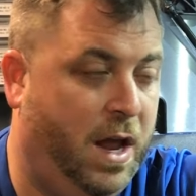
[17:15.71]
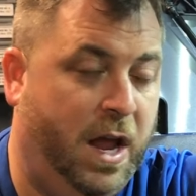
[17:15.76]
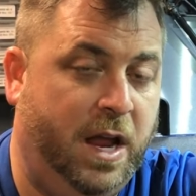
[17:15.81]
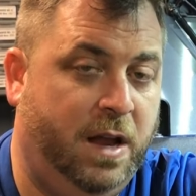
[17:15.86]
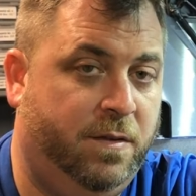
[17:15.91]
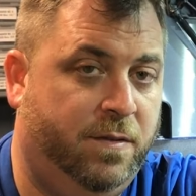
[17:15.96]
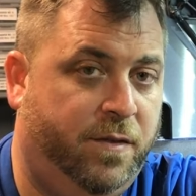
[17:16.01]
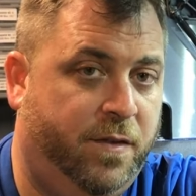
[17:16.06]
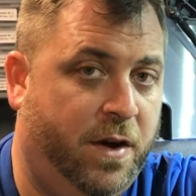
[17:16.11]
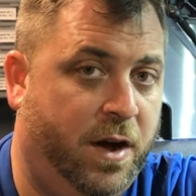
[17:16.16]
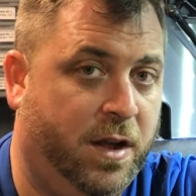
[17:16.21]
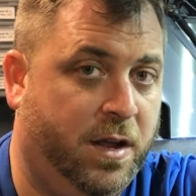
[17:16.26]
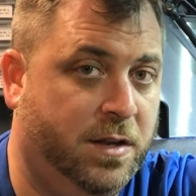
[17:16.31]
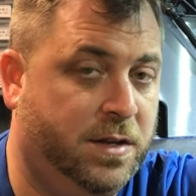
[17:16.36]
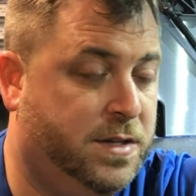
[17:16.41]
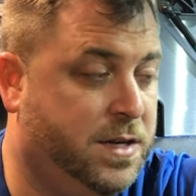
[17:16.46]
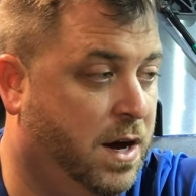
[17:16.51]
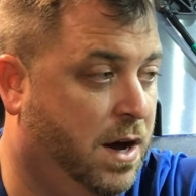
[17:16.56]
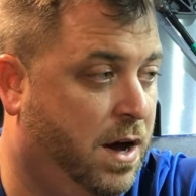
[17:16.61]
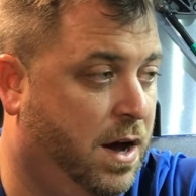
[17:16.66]
8
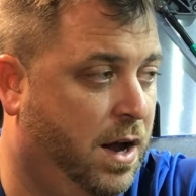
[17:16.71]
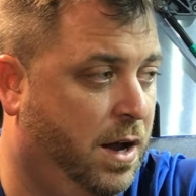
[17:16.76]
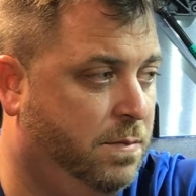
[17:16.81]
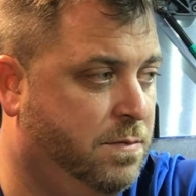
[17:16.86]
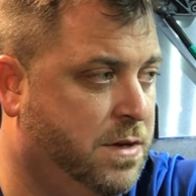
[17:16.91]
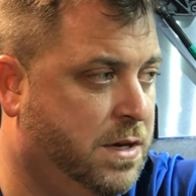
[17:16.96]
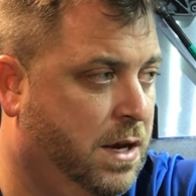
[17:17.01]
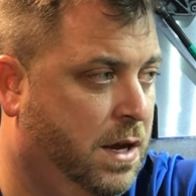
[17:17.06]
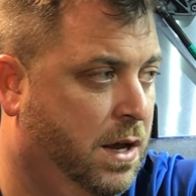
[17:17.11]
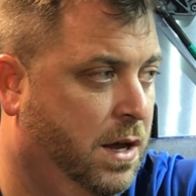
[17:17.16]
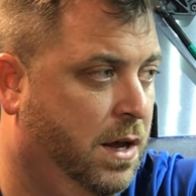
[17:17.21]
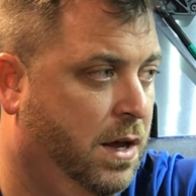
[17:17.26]
fucking times.